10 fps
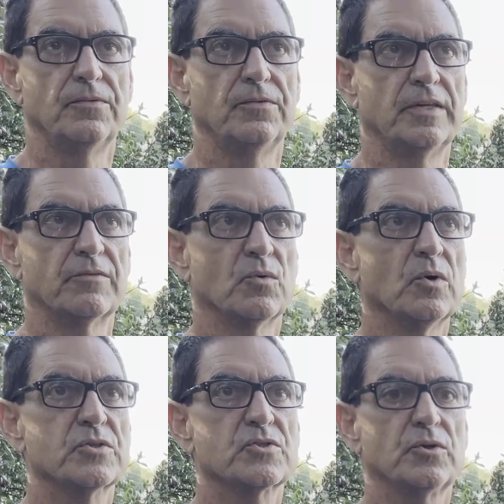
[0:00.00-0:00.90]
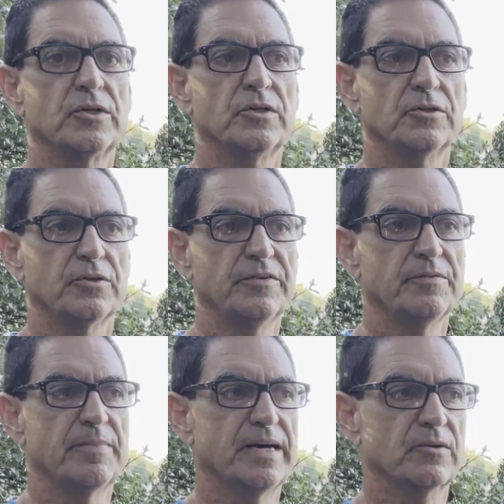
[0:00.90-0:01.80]
Never was soil,
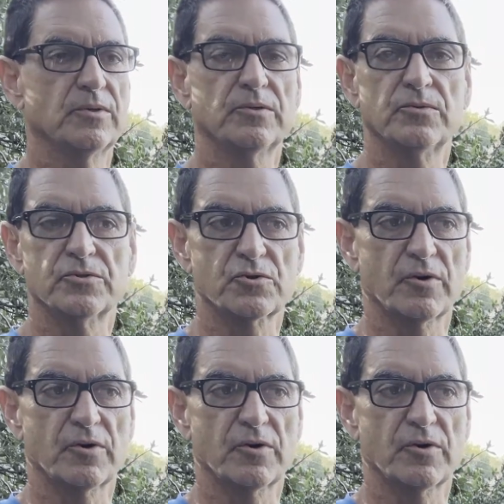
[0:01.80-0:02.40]
even back when it was